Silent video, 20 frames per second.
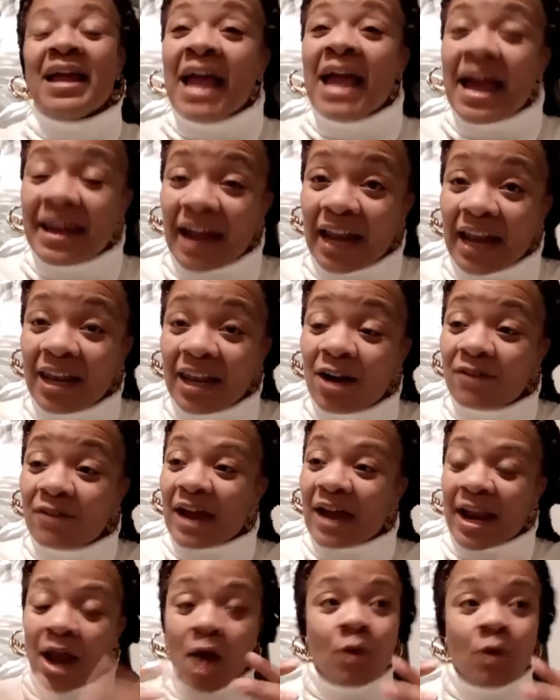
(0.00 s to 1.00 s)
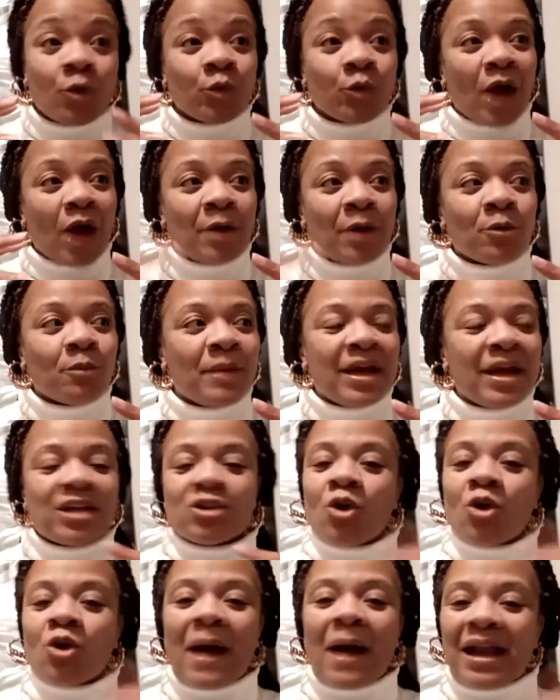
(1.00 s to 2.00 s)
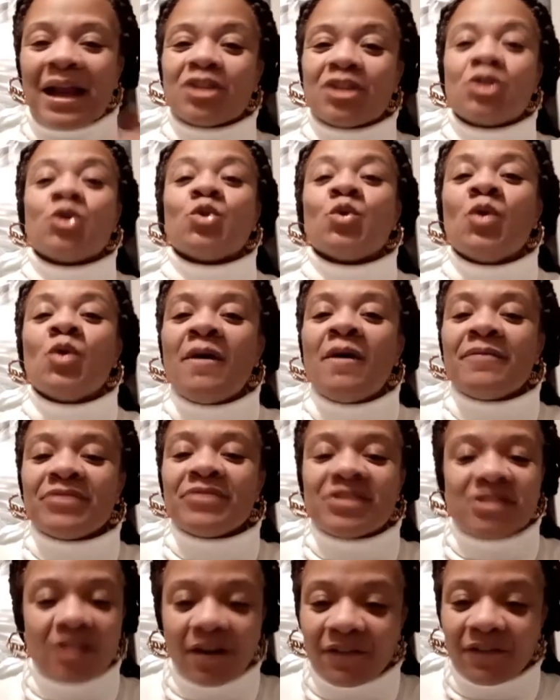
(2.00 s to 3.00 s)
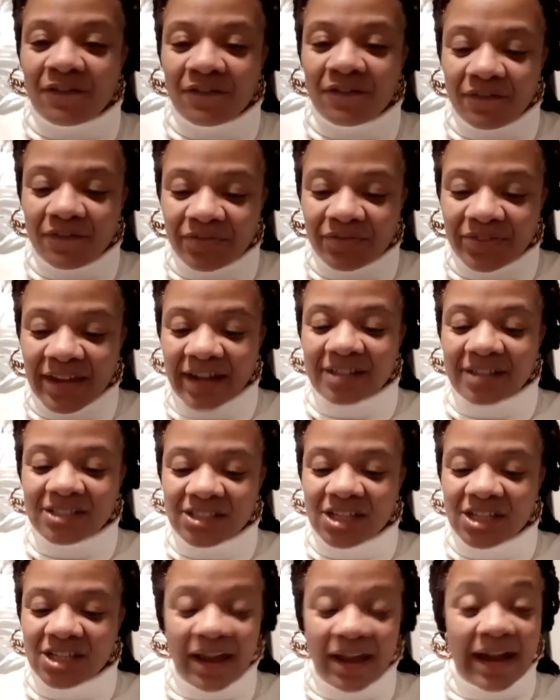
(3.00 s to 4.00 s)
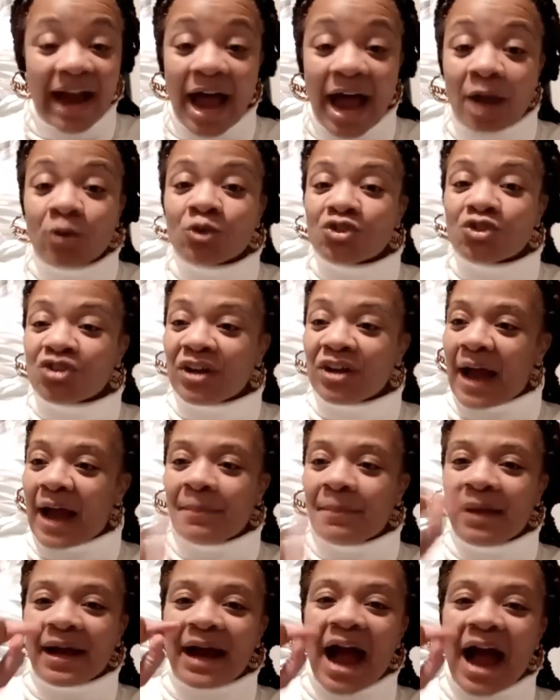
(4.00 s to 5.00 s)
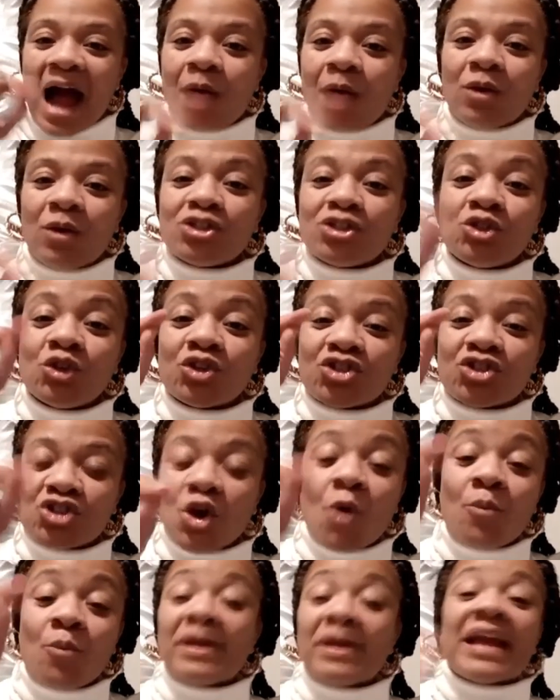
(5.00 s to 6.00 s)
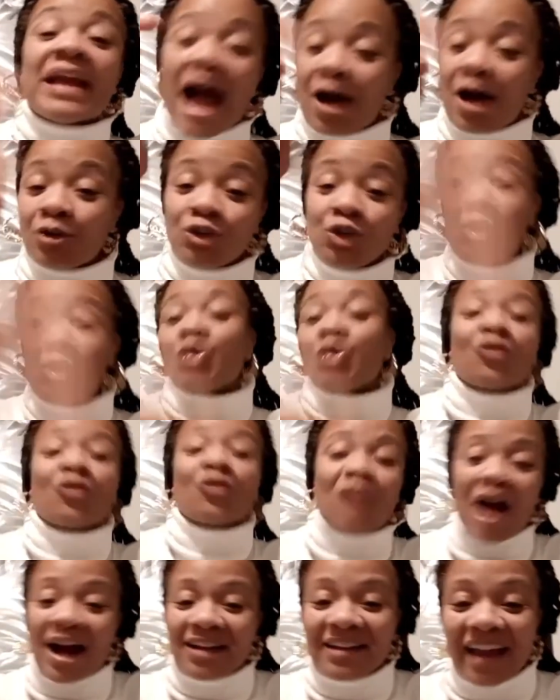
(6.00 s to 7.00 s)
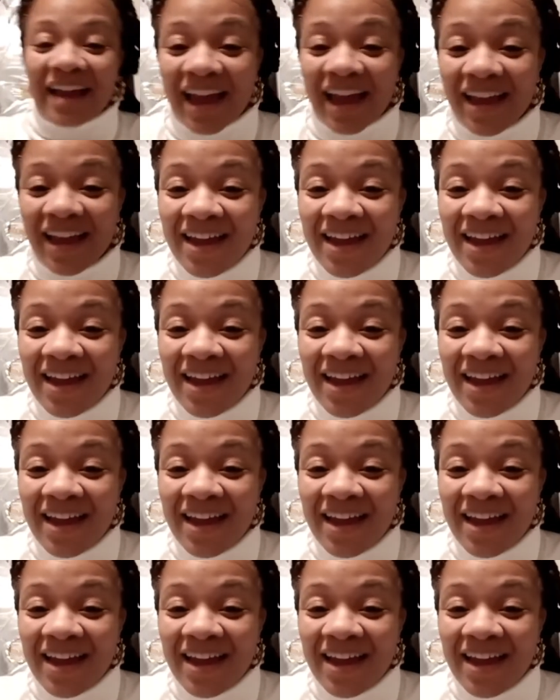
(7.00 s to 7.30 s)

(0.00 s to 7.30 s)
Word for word: And I love, and I don't, I don't make nobody do stuff their self. Like I don't change. I'm like, I want you to show me how you're going to rock that.